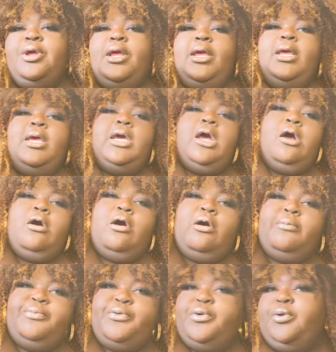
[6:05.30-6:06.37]
and
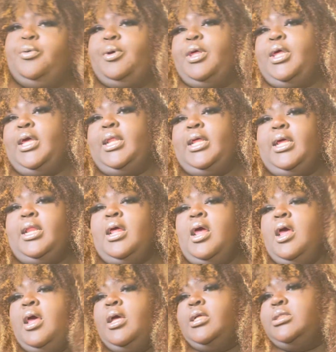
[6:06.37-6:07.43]
comb through it
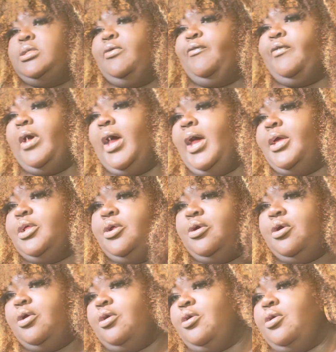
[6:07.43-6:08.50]
and define your
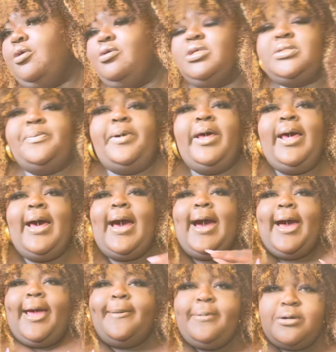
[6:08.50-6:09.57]
curls, but
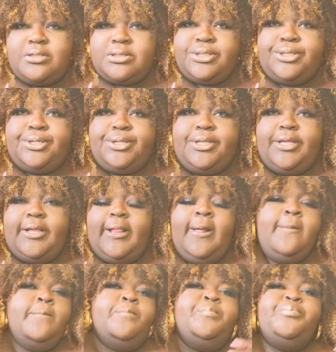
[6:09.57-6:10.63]
I personally
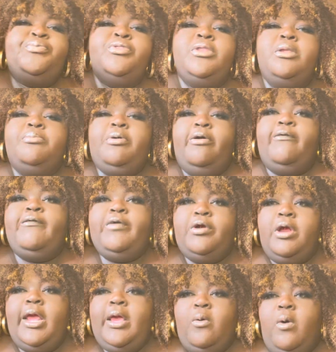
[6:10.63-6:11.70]
prefer
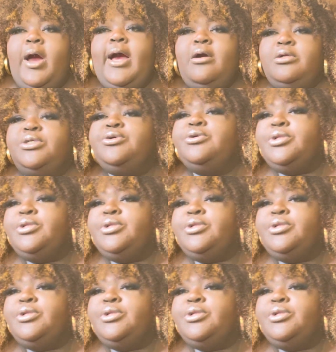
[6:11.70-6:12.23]
a wilder